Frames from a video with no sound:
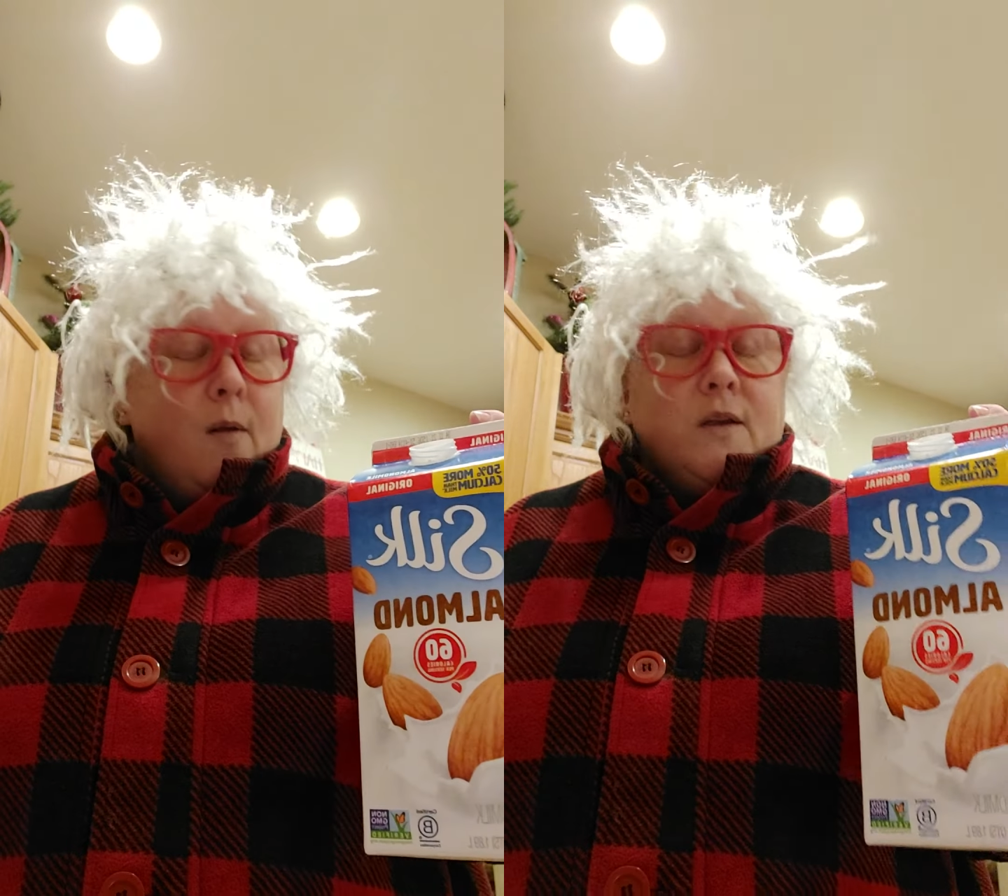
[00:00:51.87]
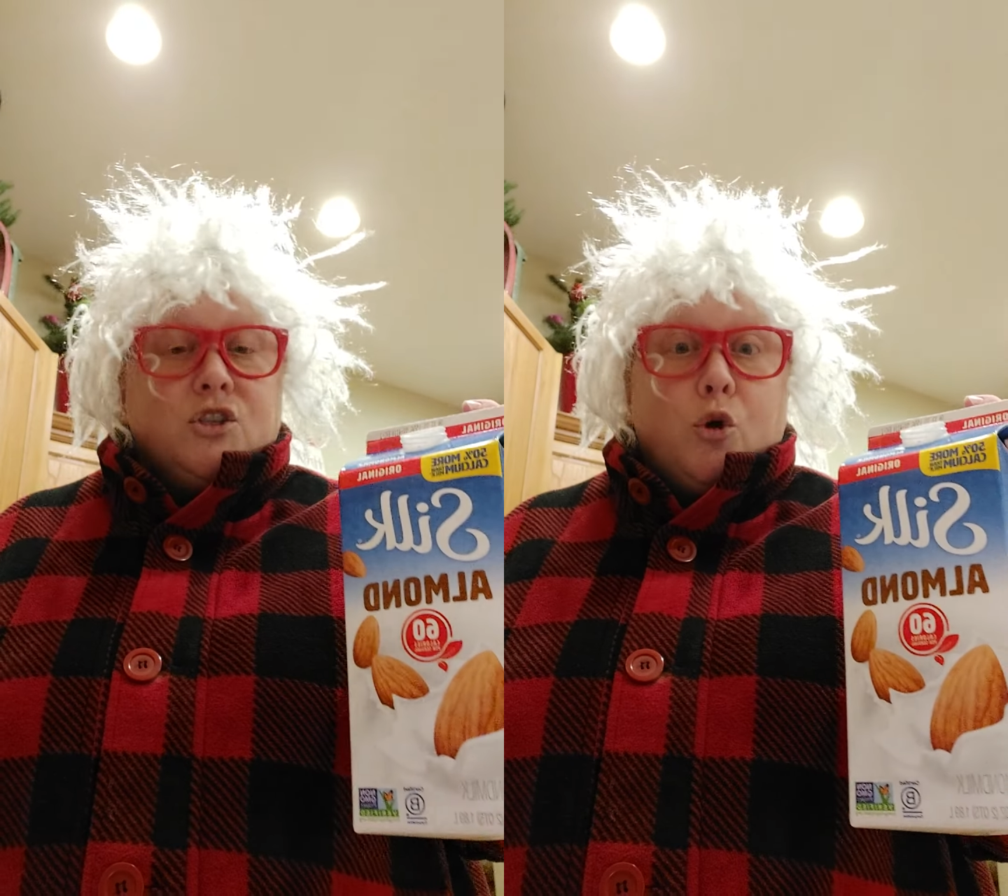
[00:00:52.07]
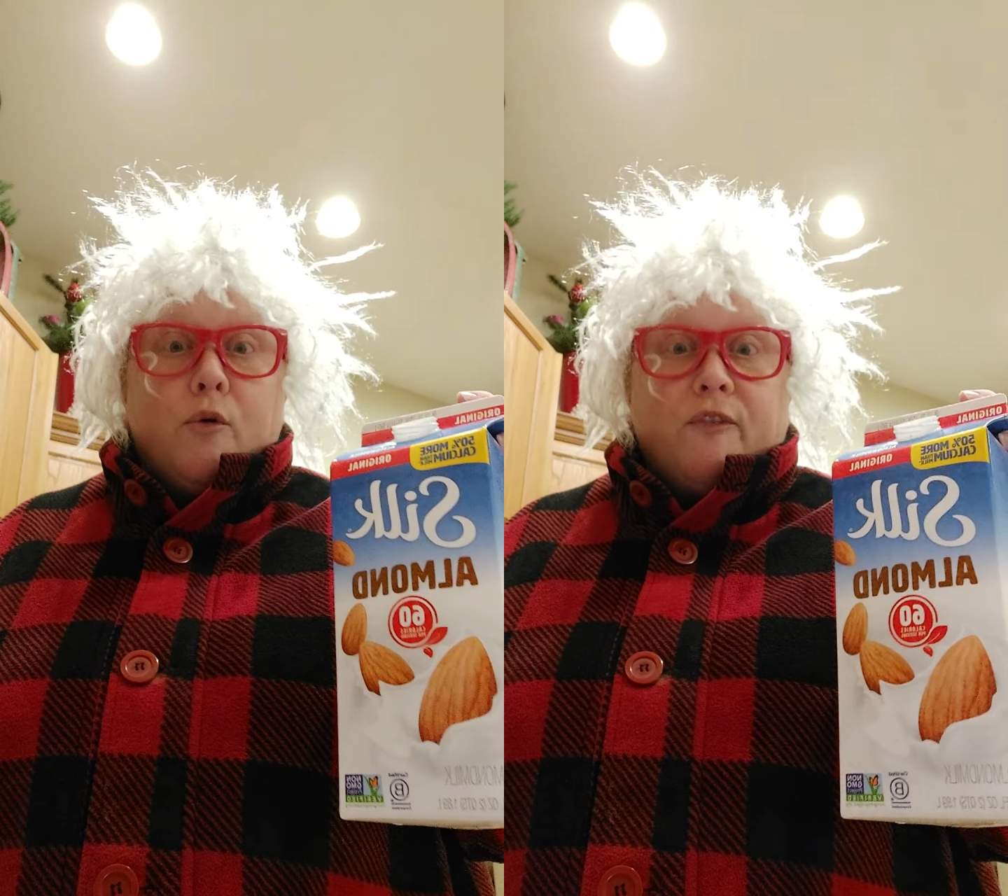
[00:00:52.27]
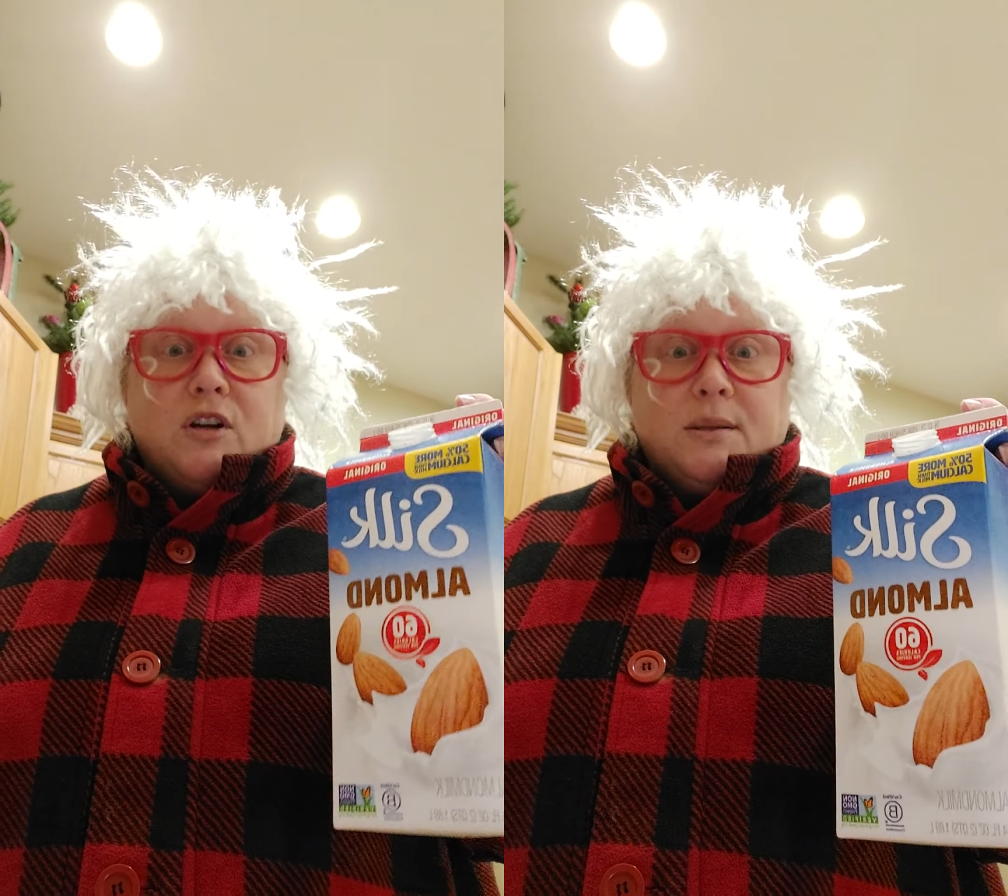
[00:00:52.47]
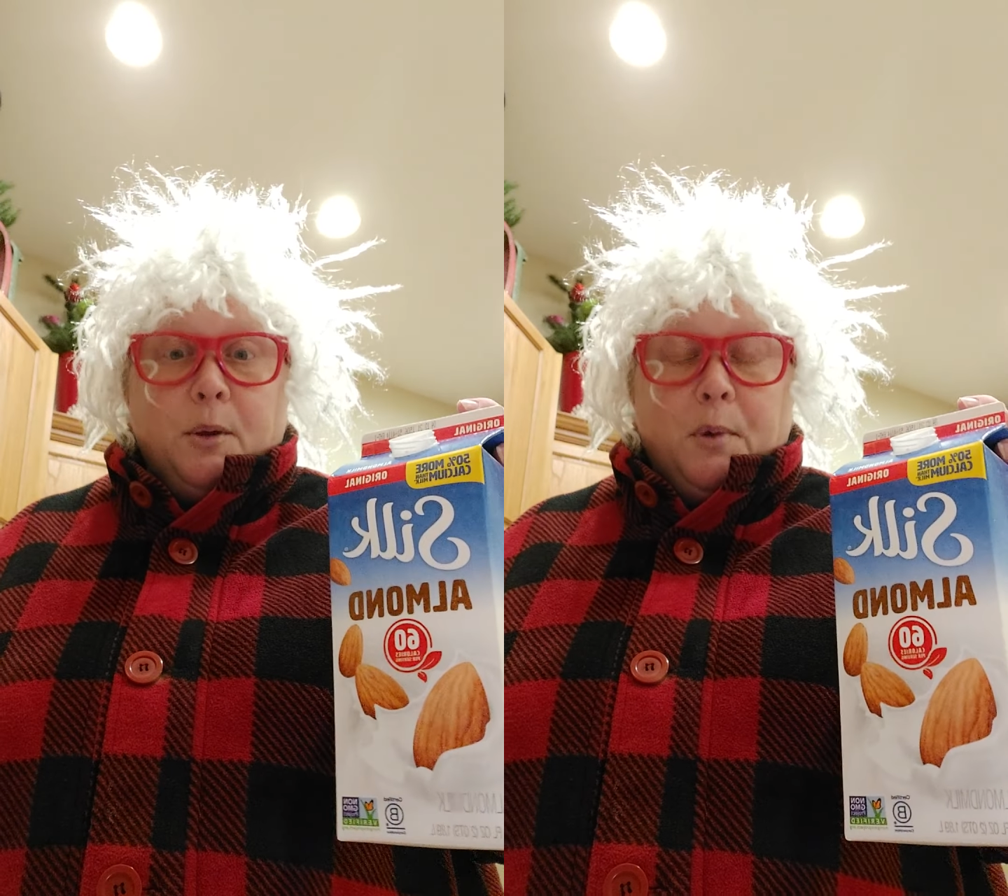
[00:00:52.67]
So for
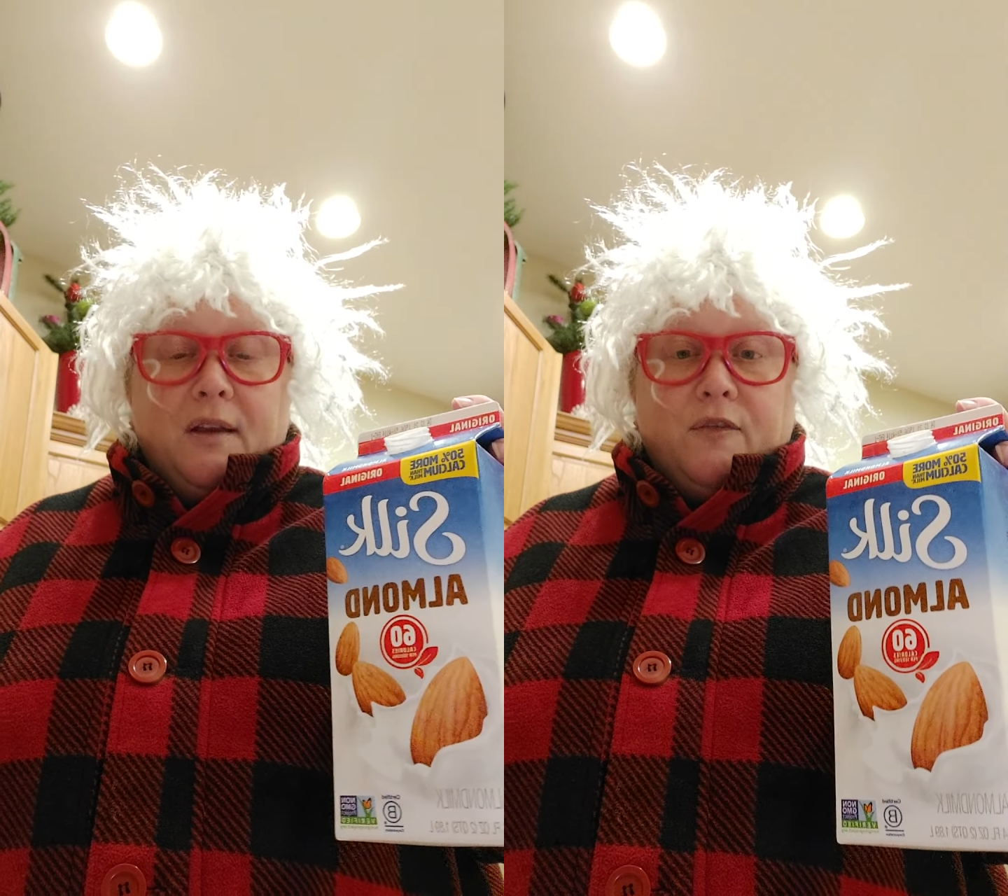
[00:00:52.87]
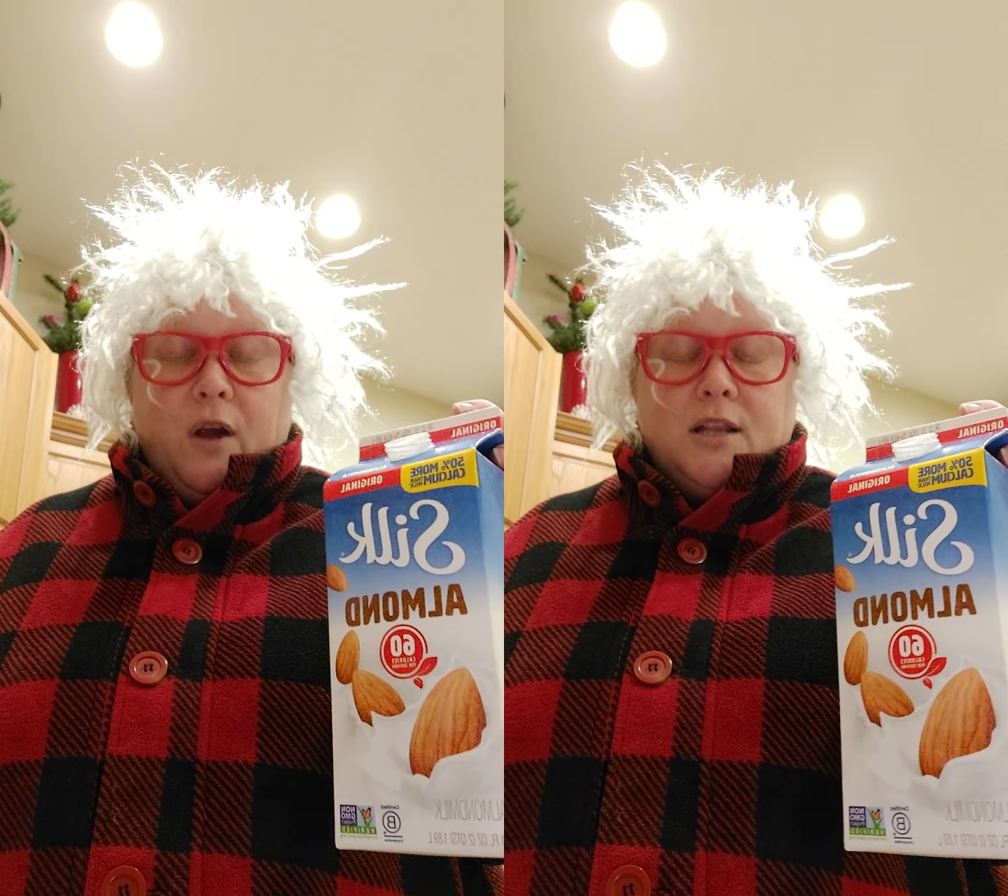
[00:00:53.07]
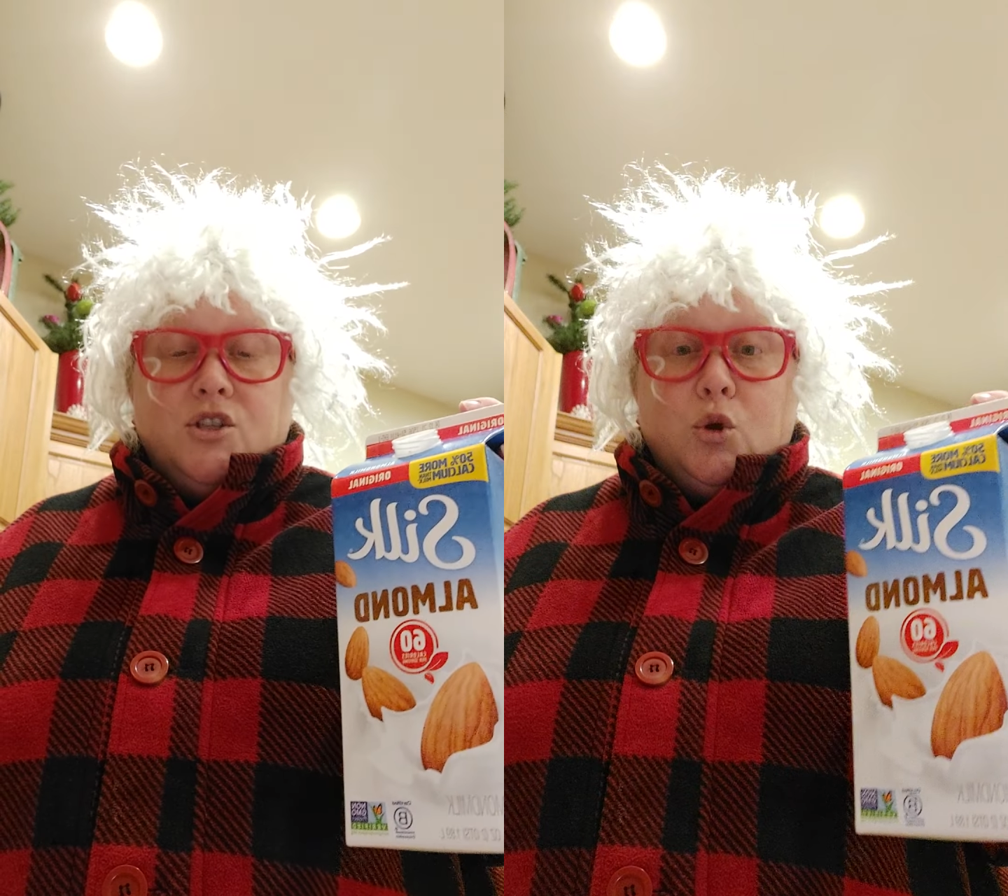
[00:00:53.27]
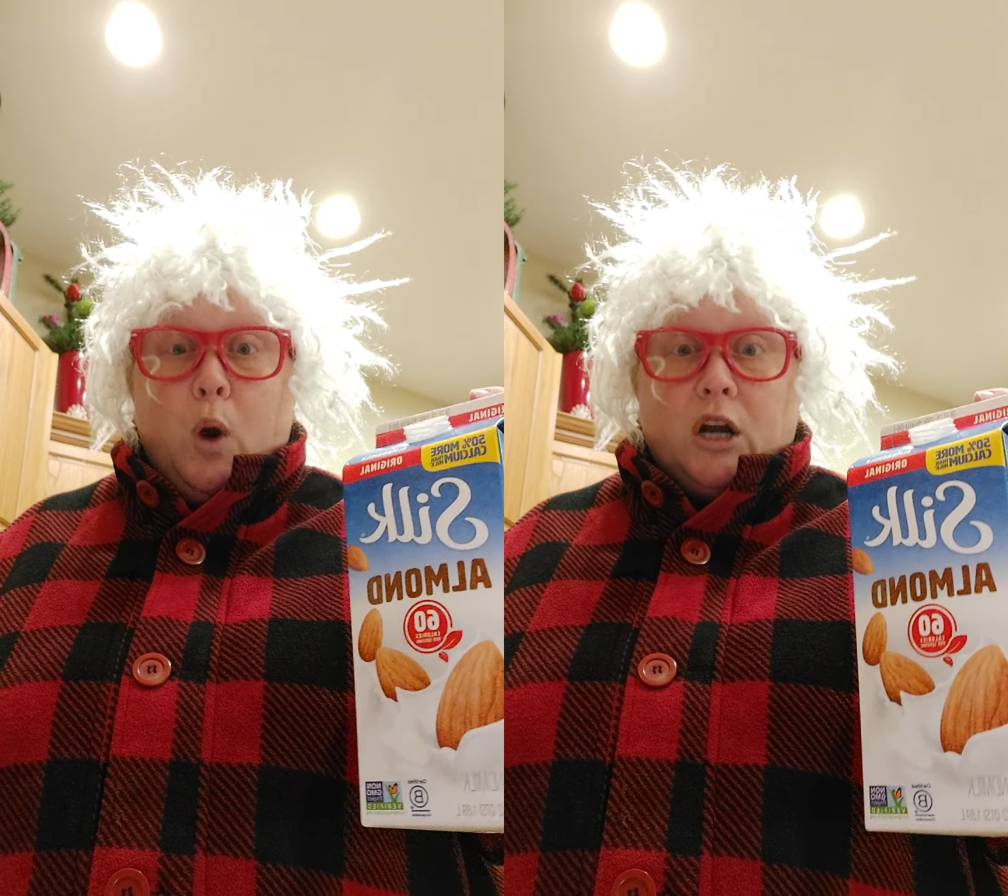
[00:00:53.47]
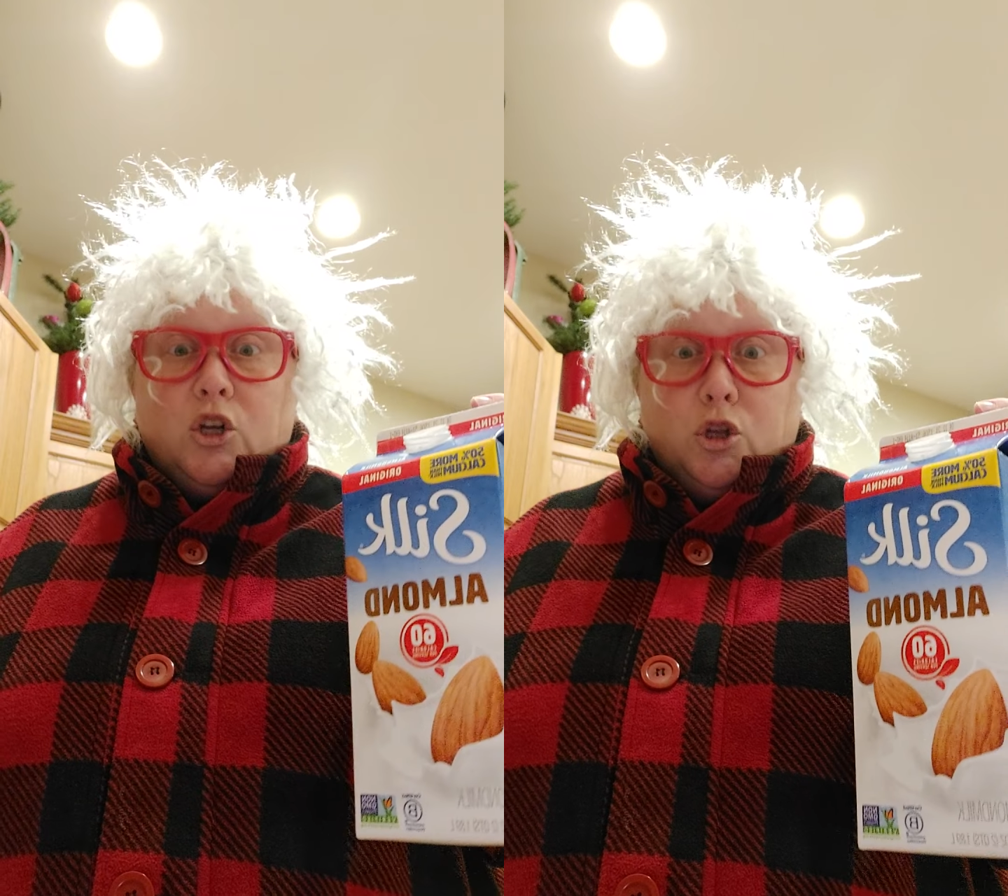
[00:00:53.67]
some of my friends who
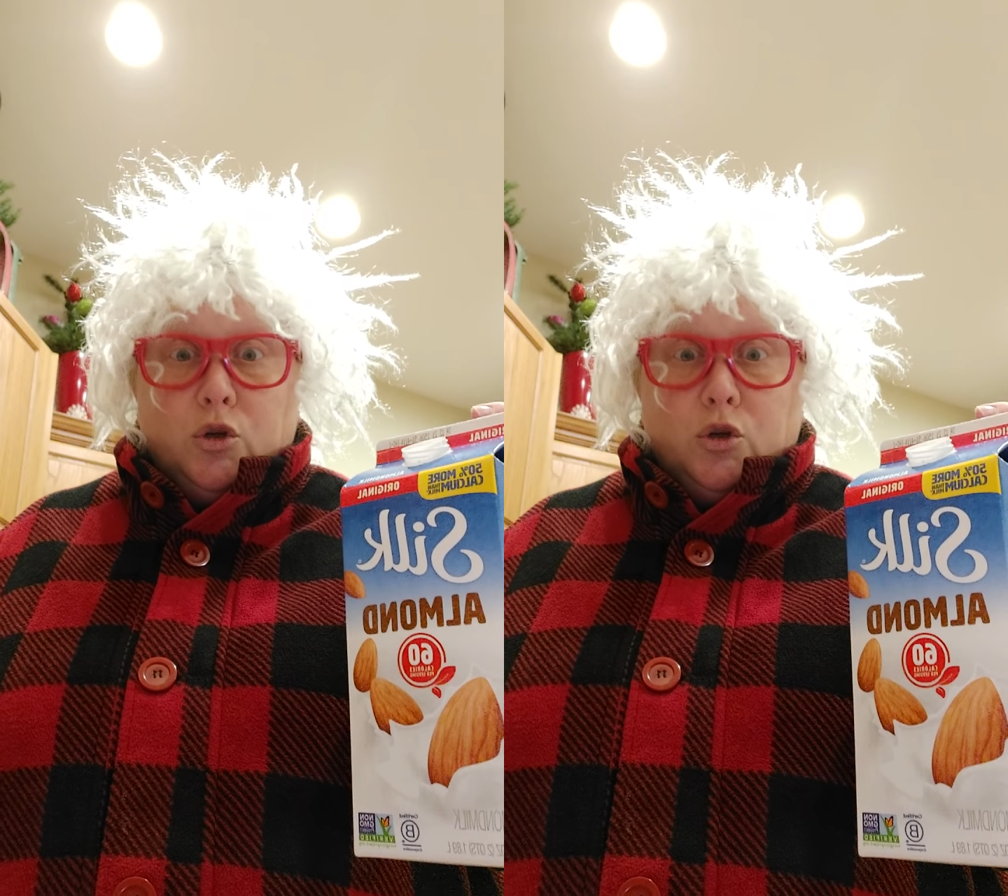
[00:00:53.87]
are